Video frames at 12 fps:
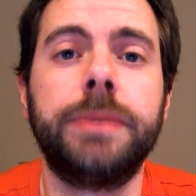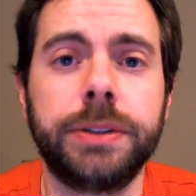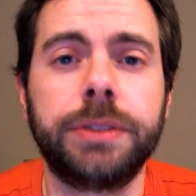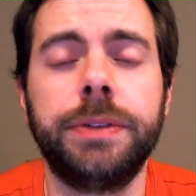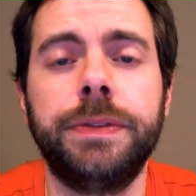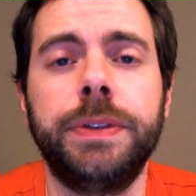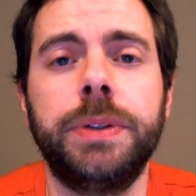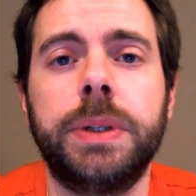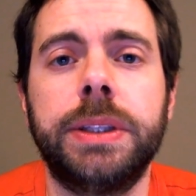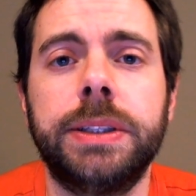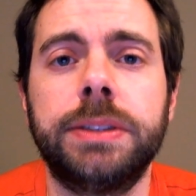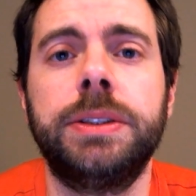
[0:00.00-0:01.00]
There's a review
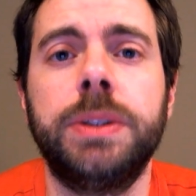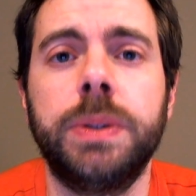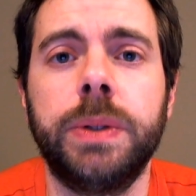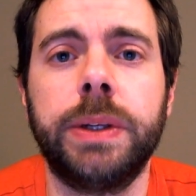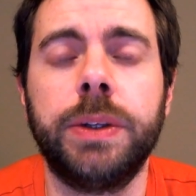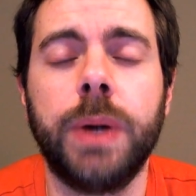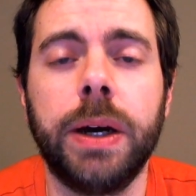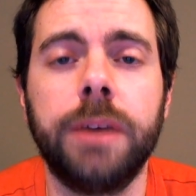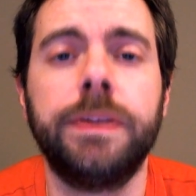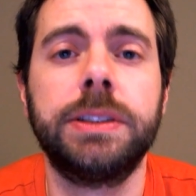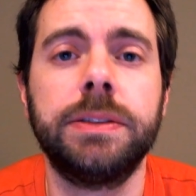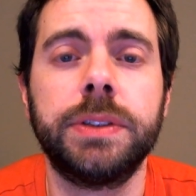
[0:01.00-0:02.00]
on this too at the Ohio
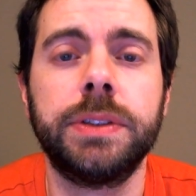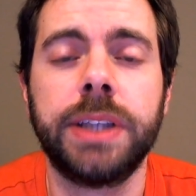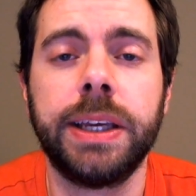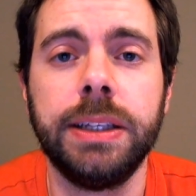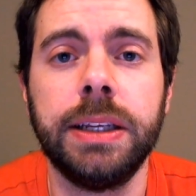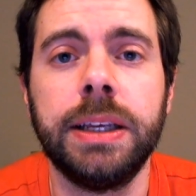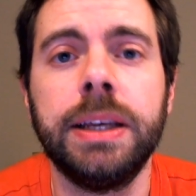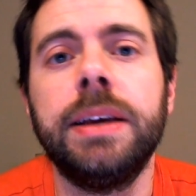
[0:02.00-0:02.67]
Festival site.